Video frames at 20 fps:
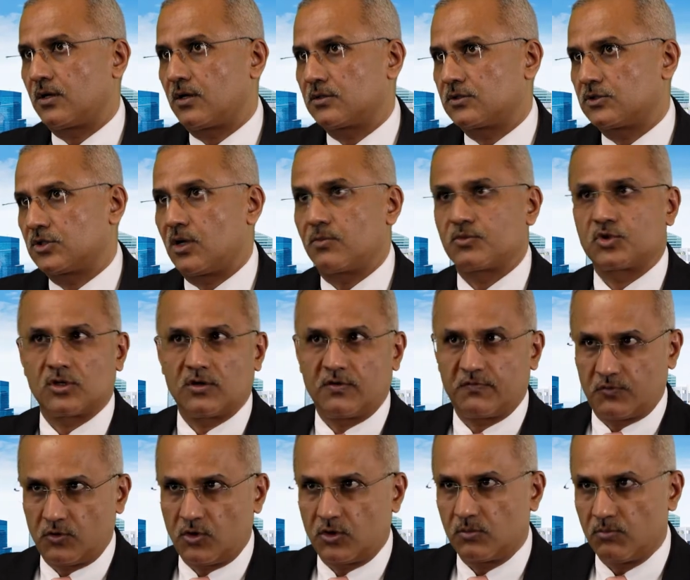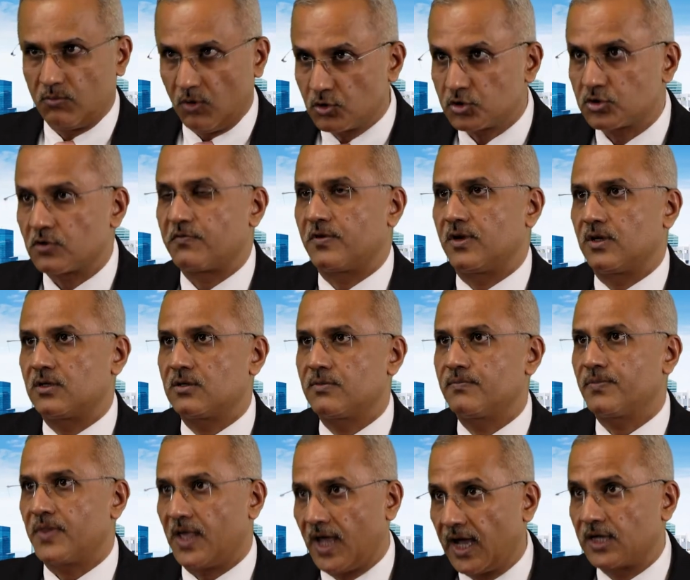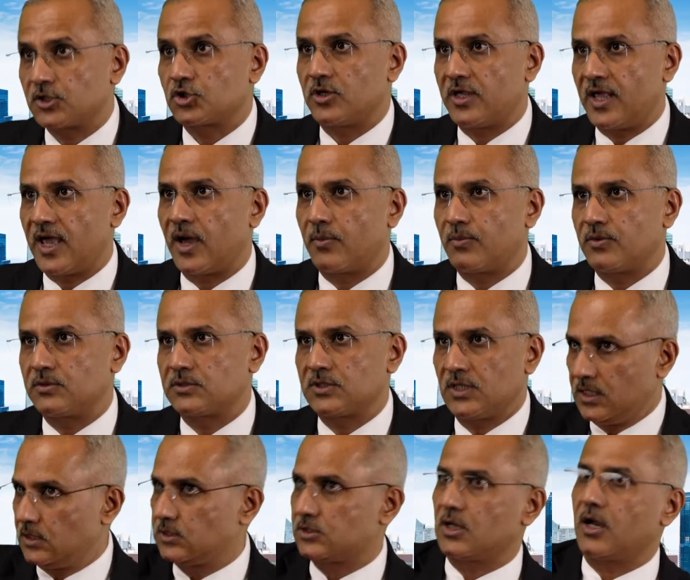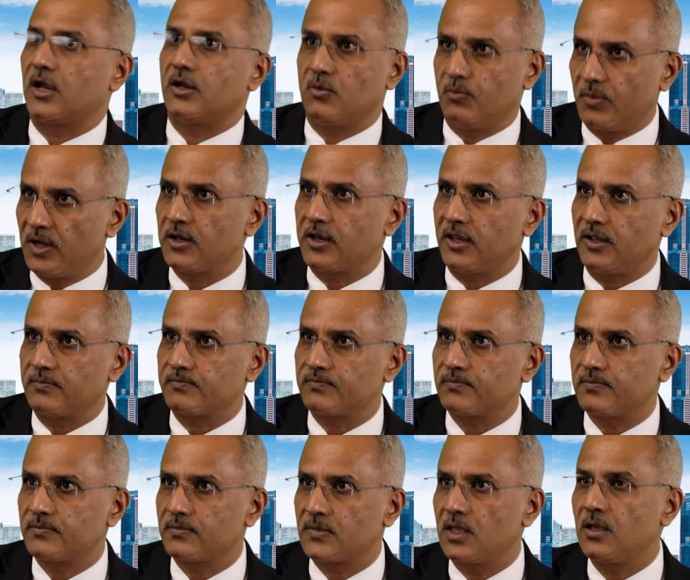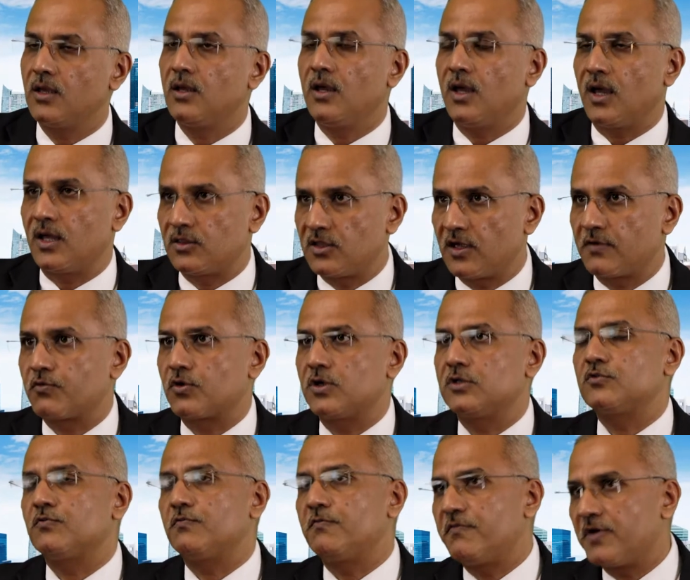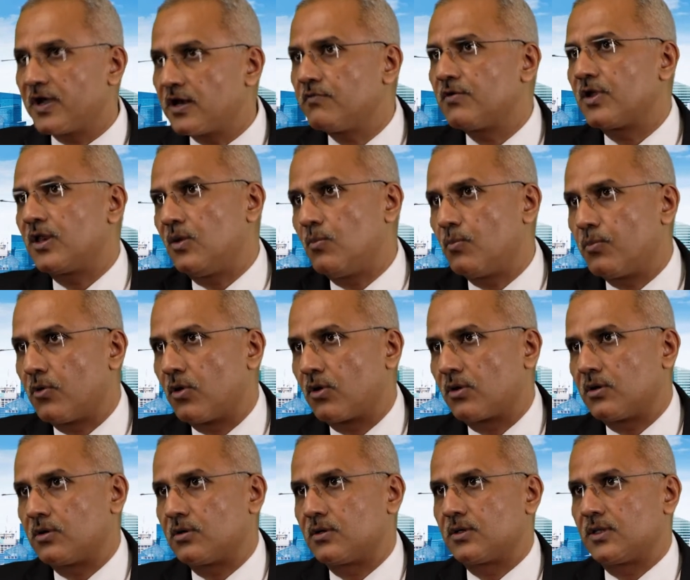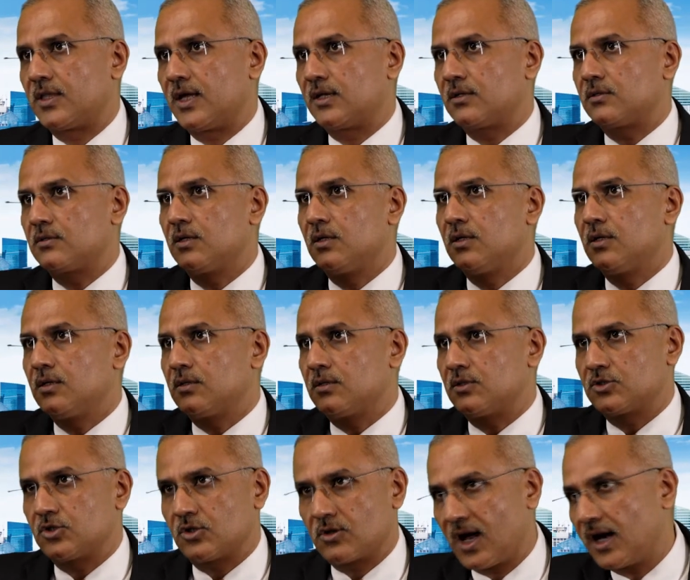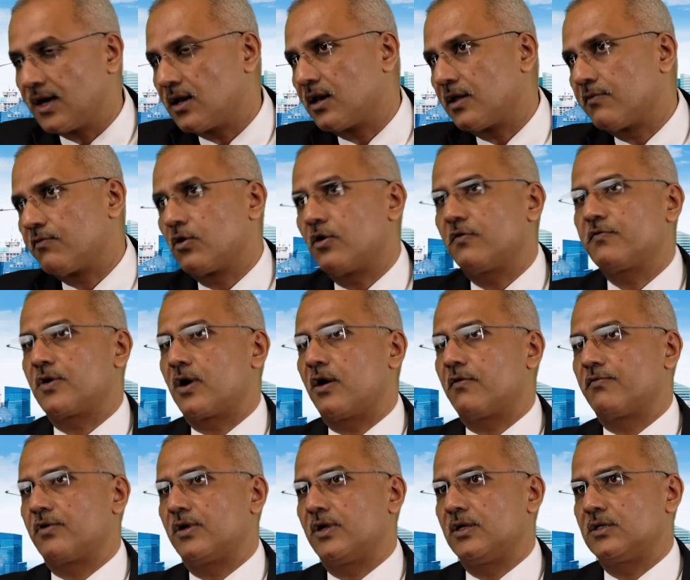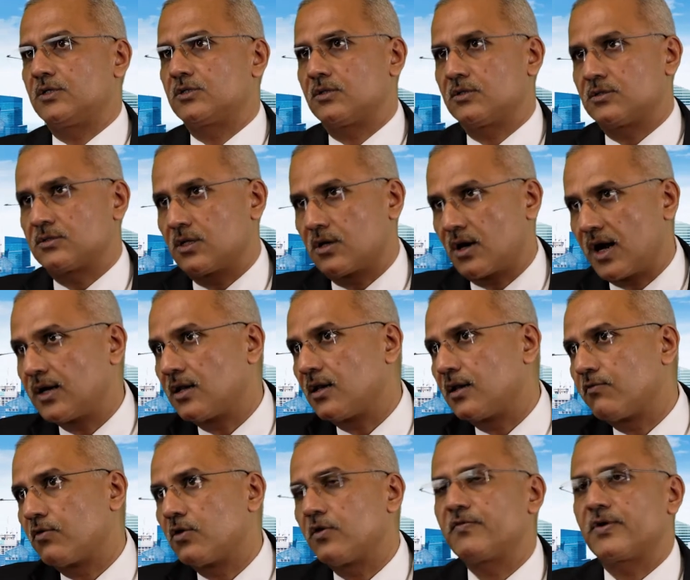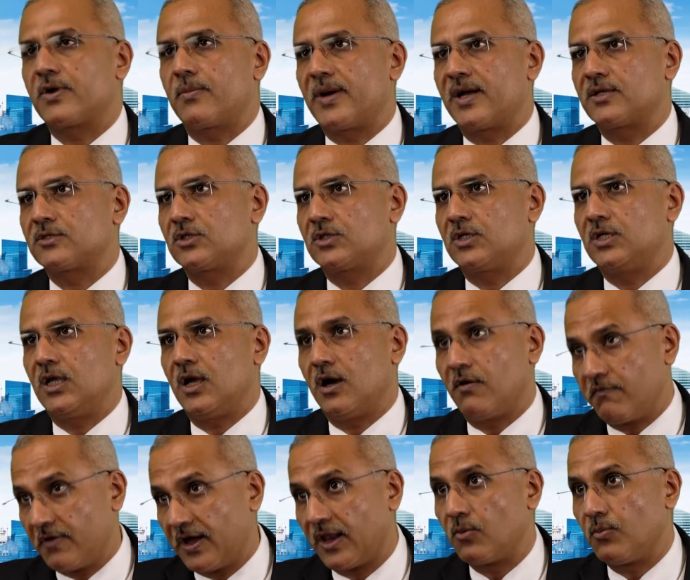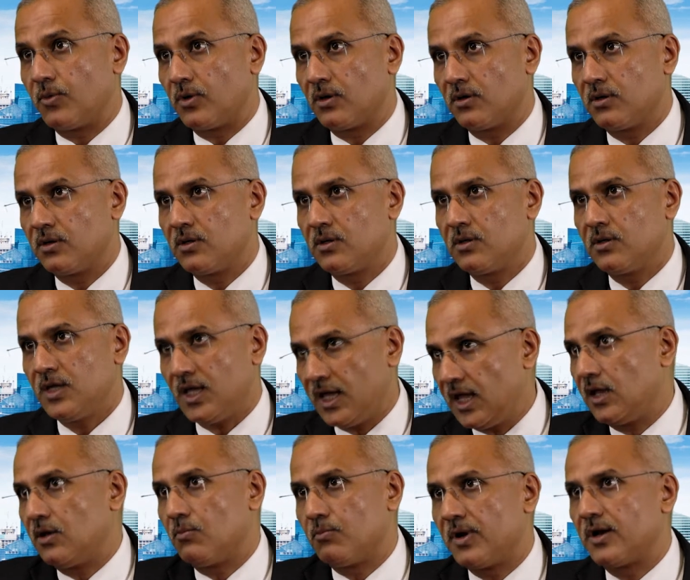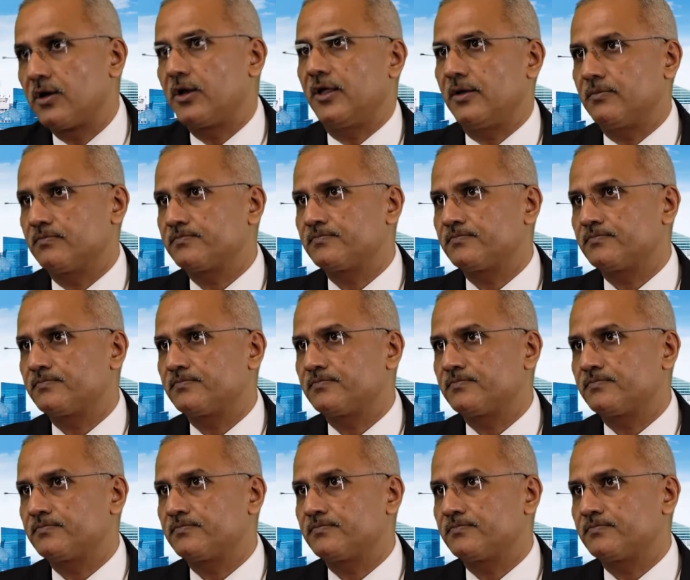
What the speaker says: consumption, if not most of it, actually happens inside a building. And therefore, it's very, very important that there's the right level of coverage, there's the right level of capacity available in building.